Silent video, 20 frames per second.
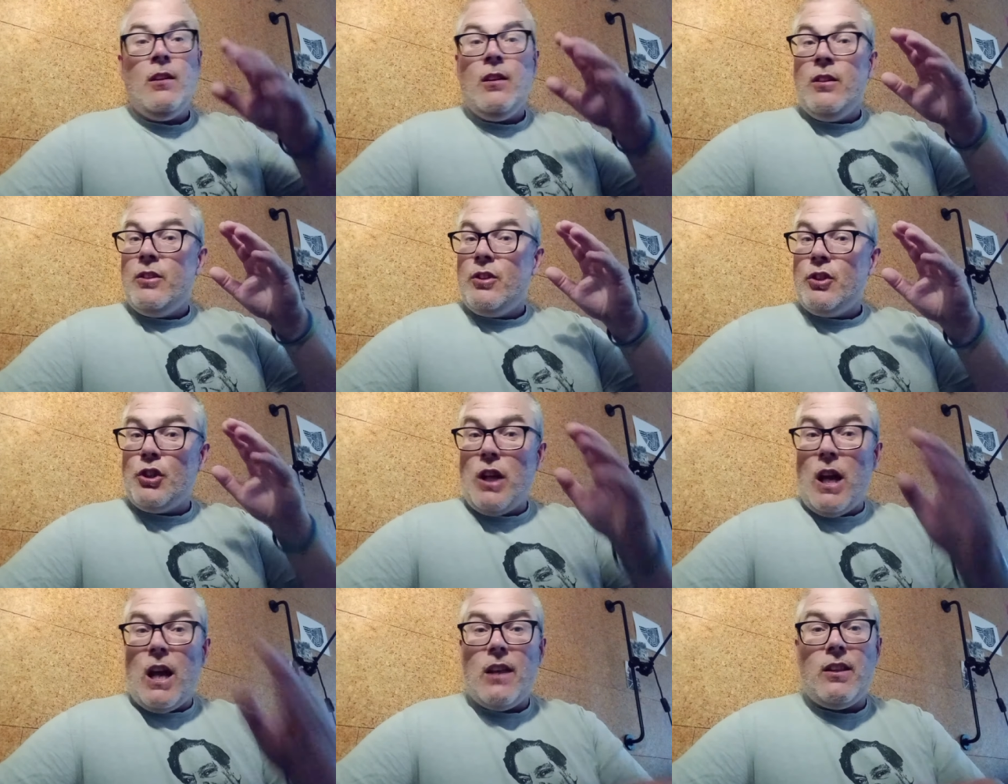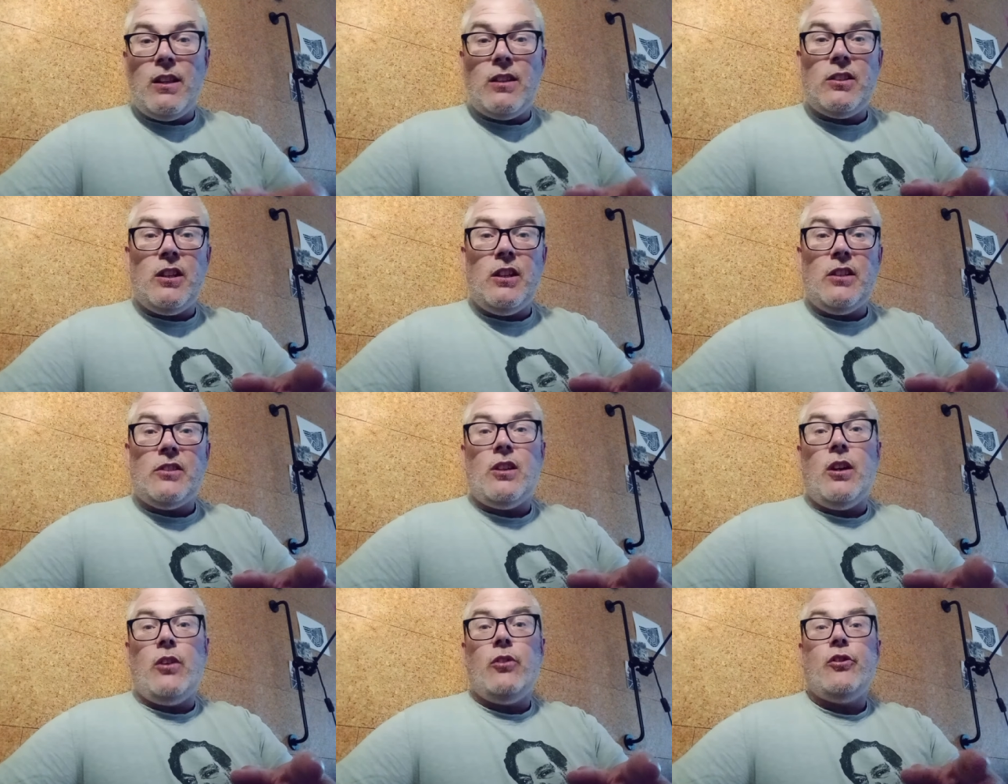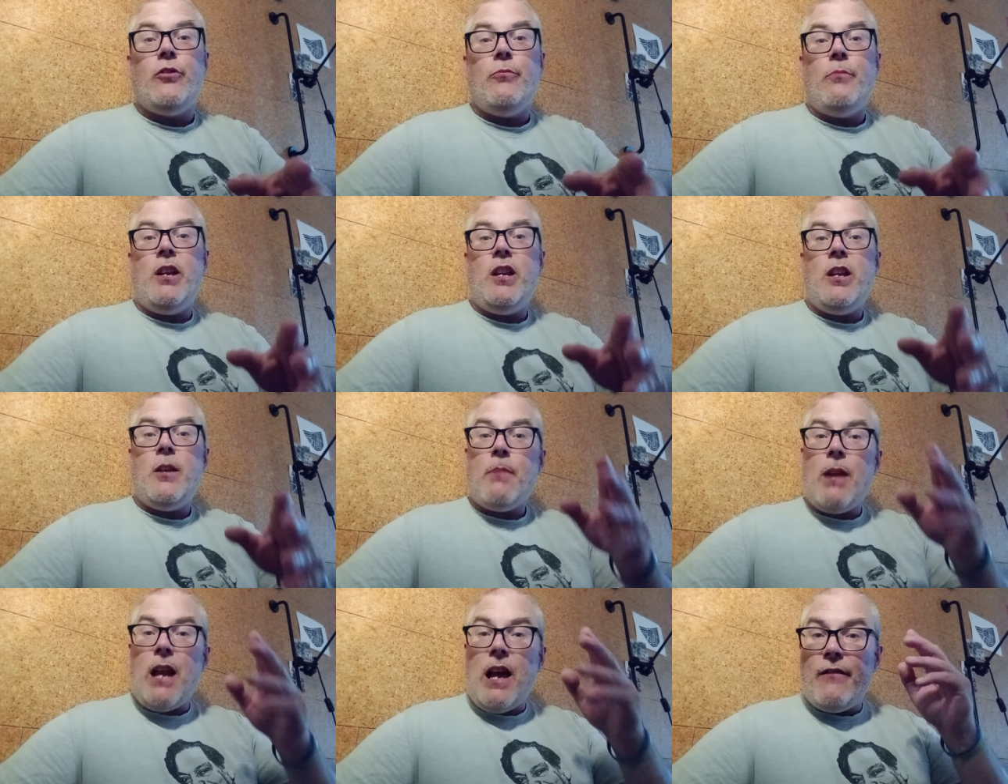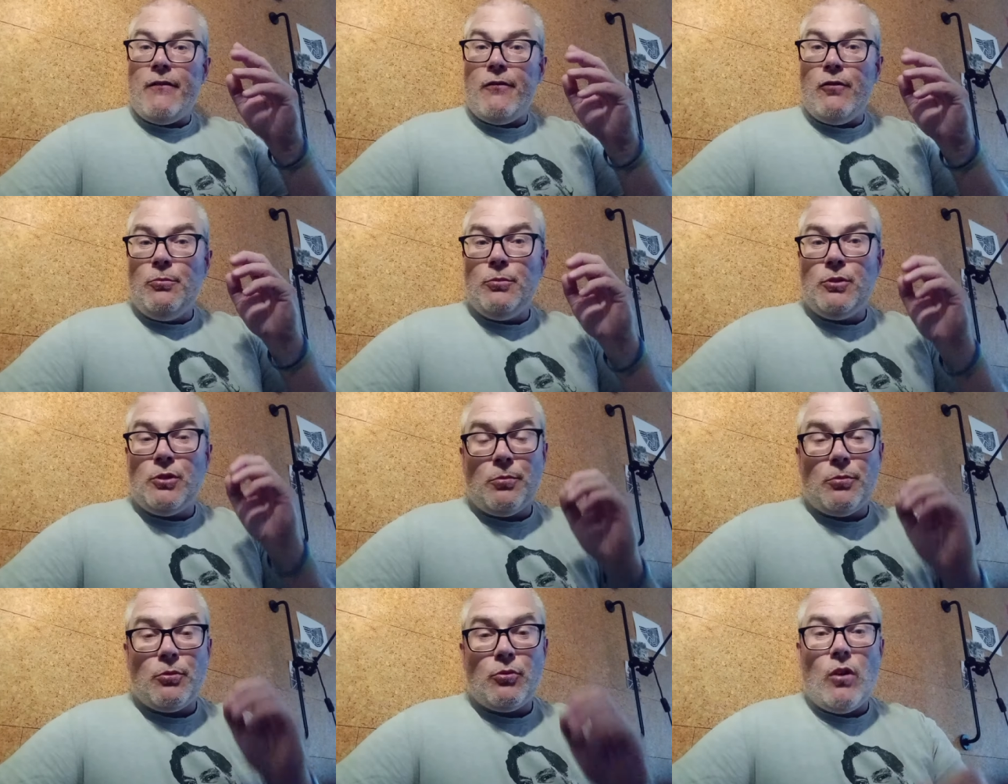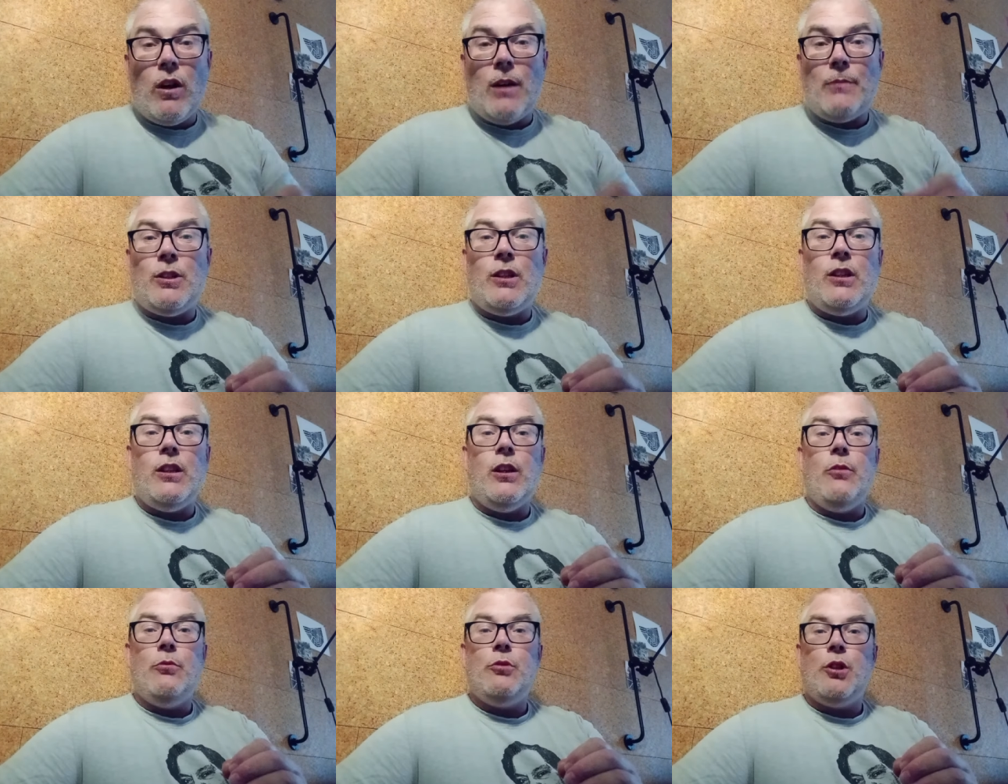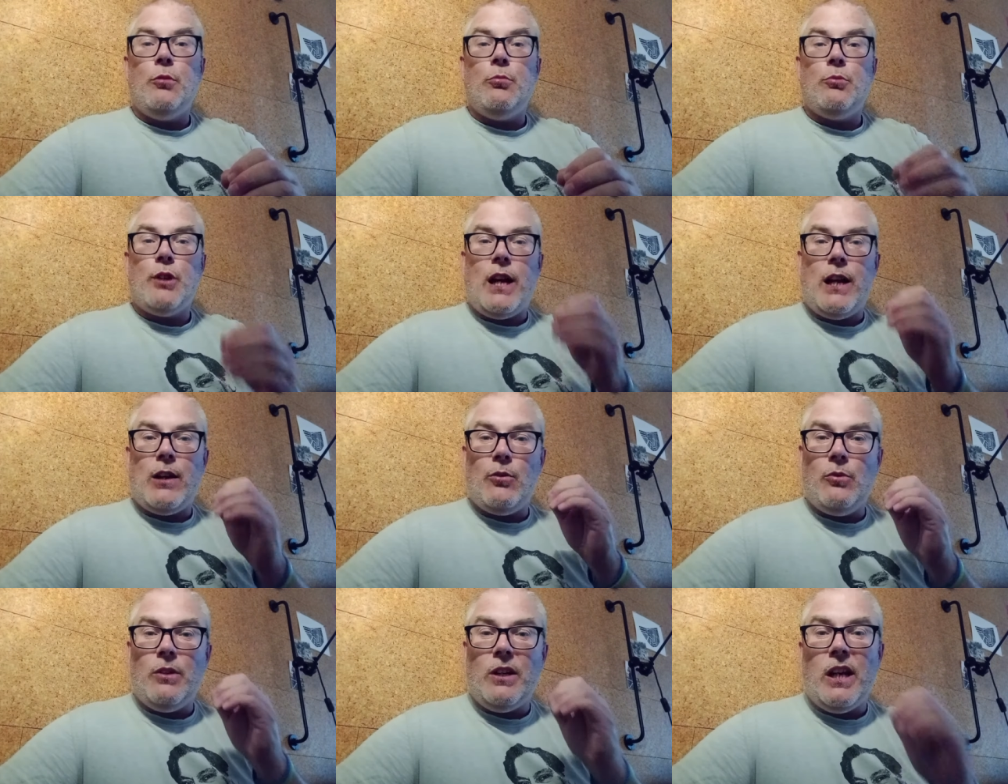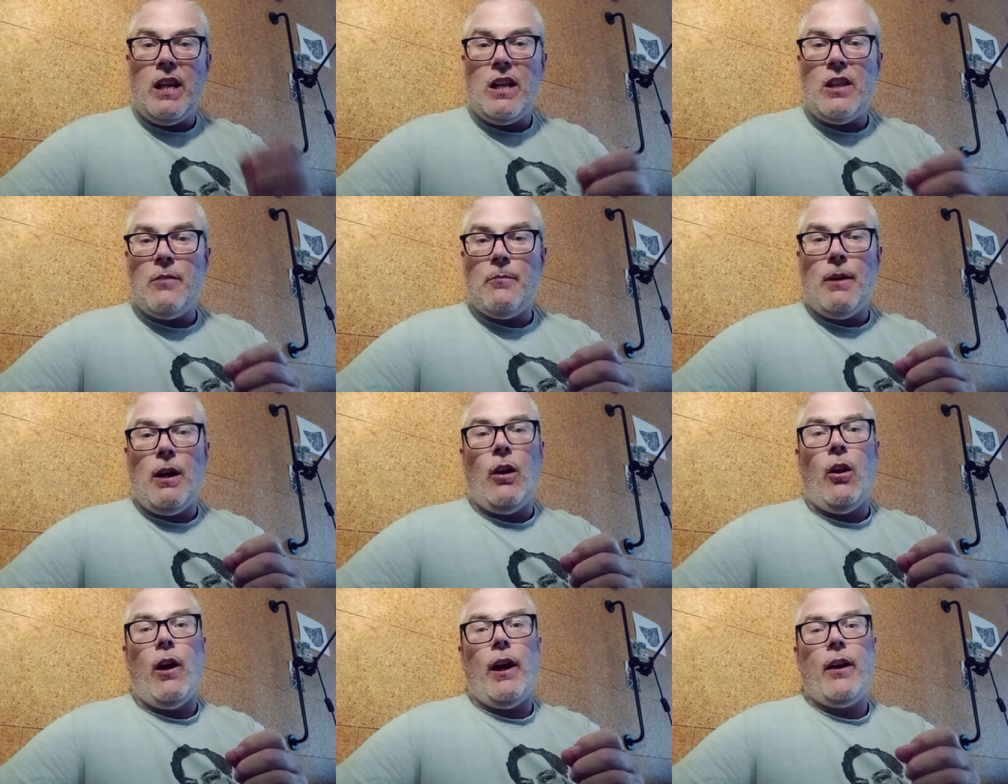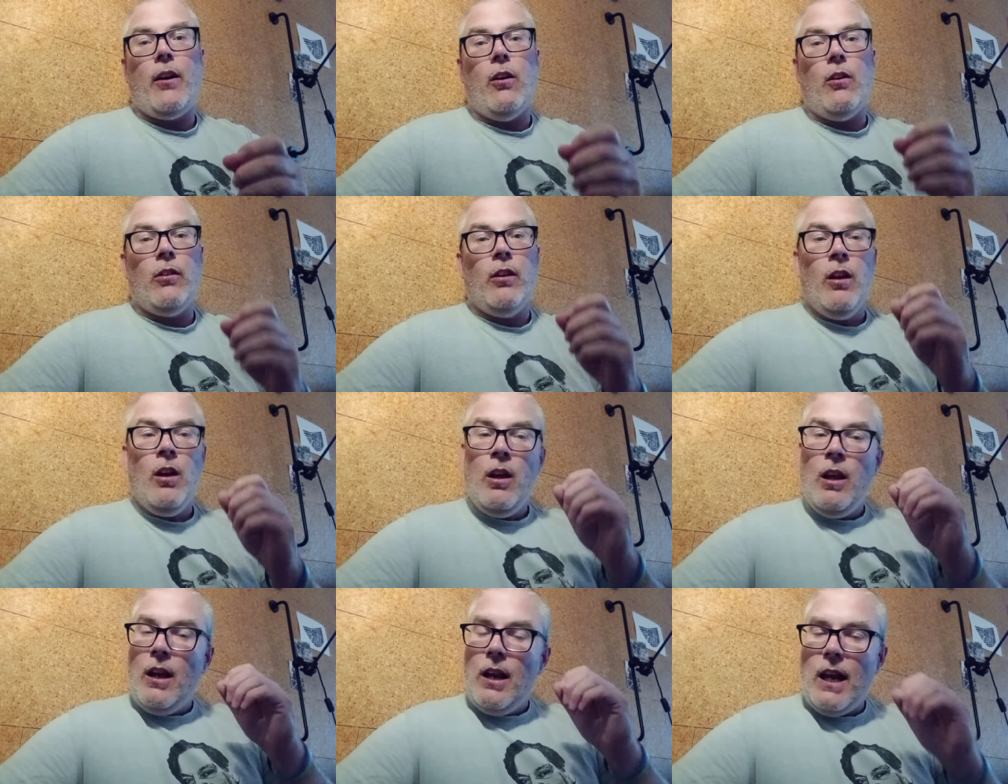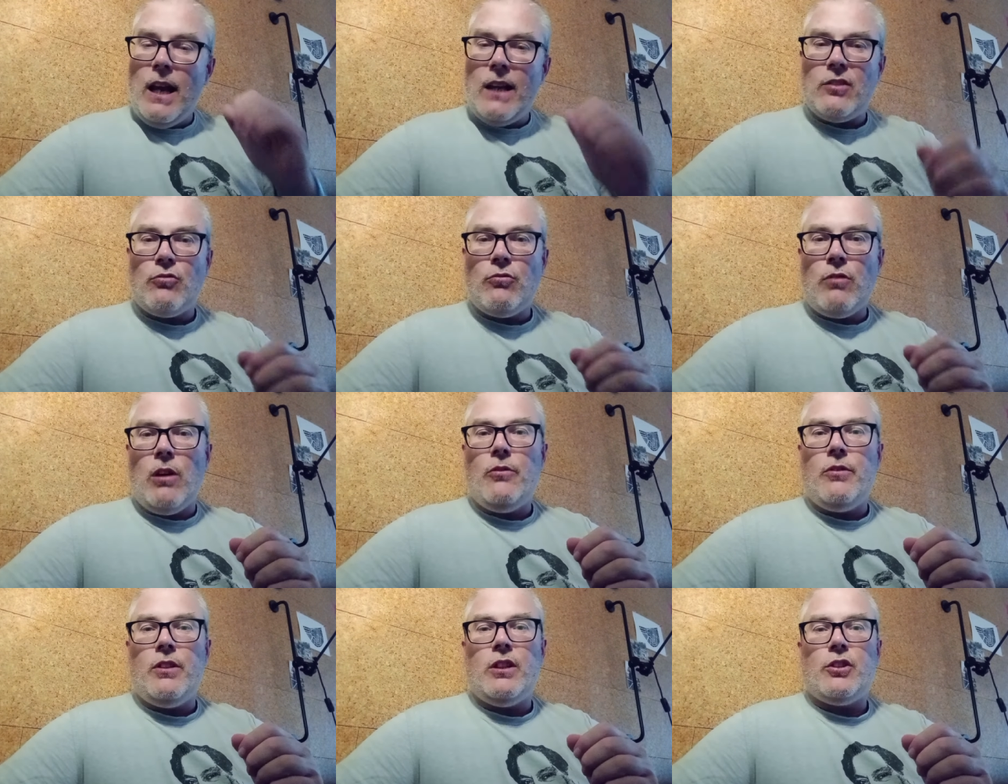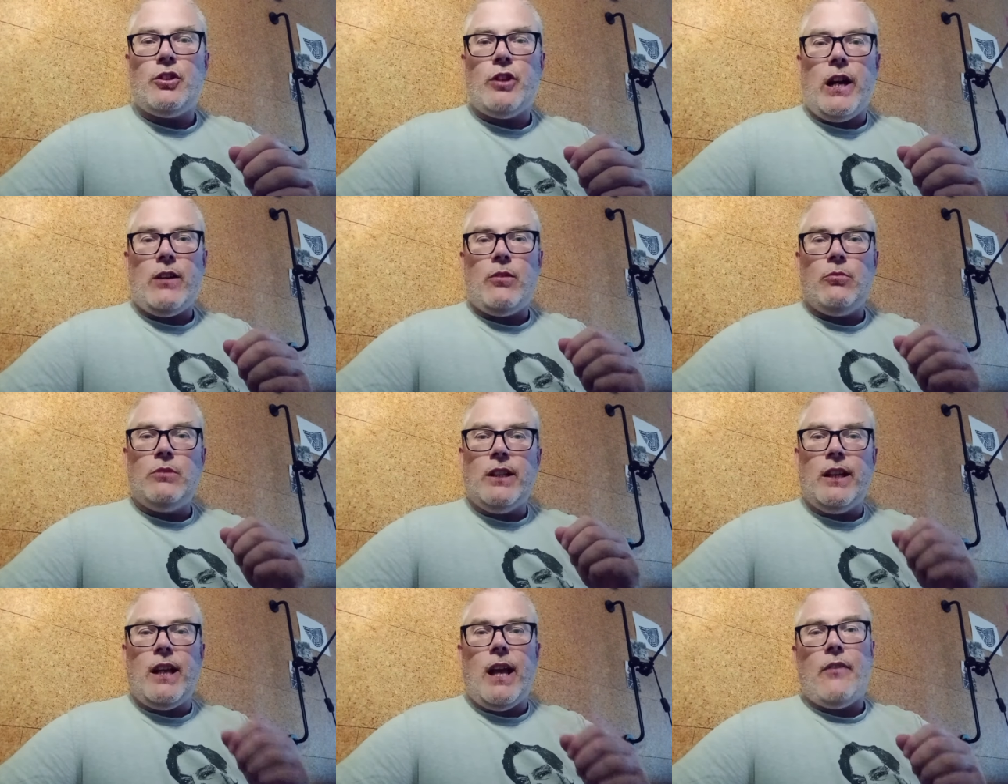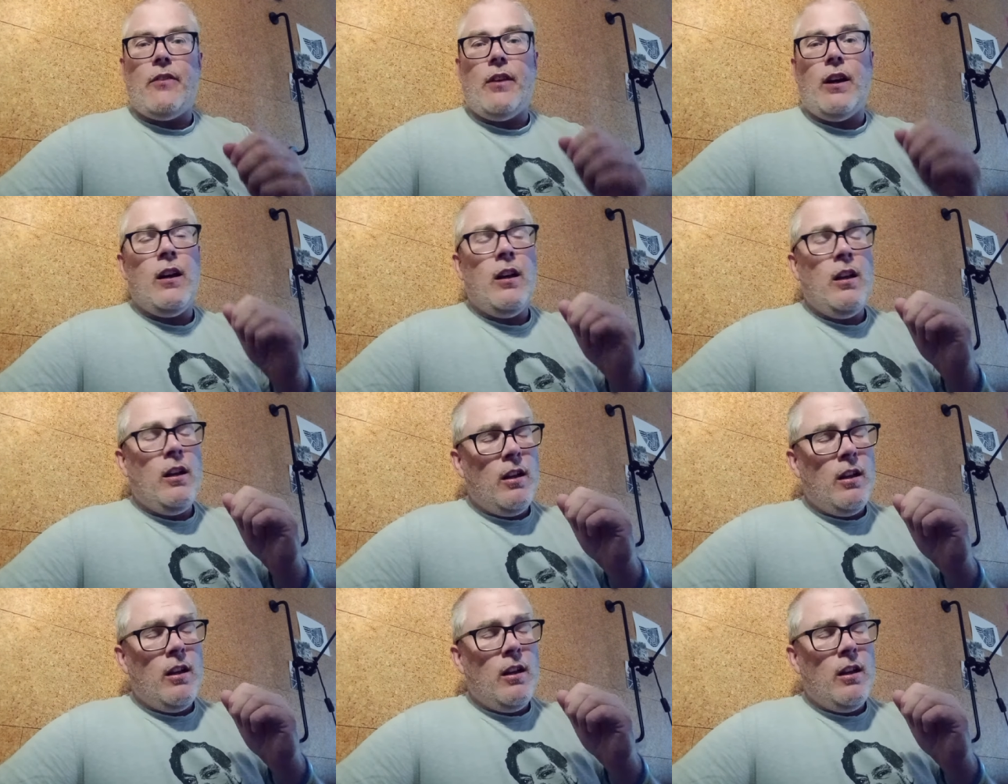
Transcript: Share this to your social media platforms, subscribe to the YouTube channel, and hit the bell icon. Let's grow this channel together.